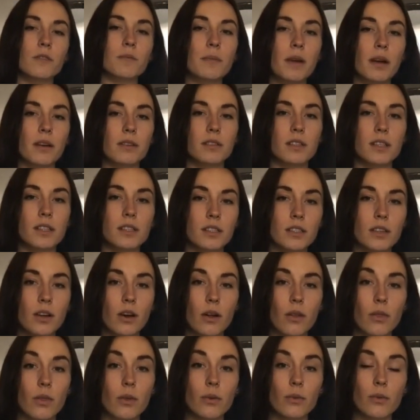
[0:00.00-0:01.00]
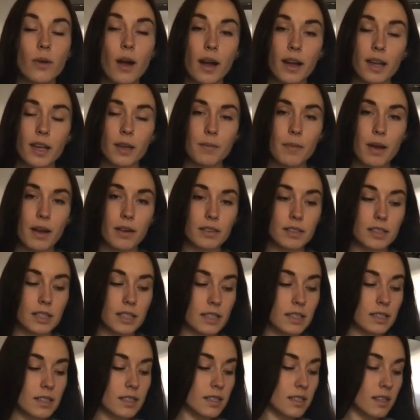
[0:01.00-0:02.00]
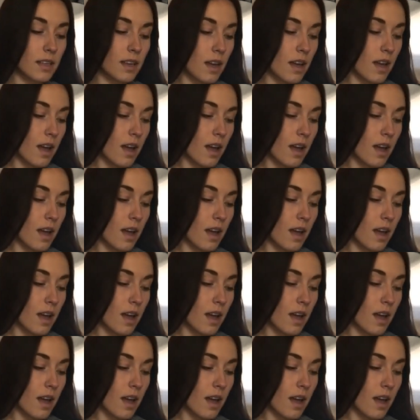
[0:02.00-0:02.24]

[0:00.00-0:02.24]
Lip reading: mountains called the Rocky Mountains